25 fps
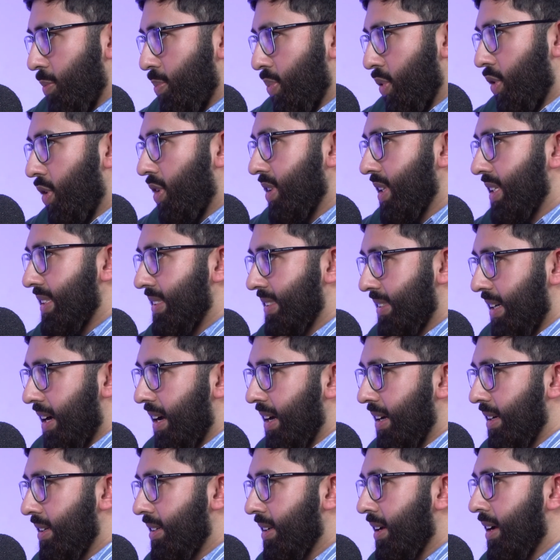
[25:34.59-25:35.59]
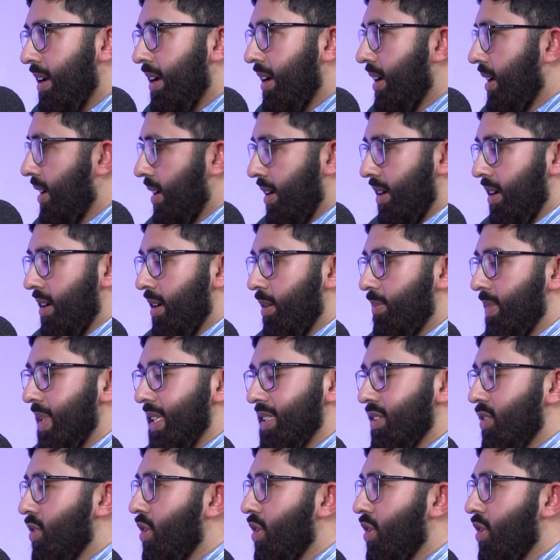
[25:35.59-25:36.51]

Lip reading: put on the side. There's a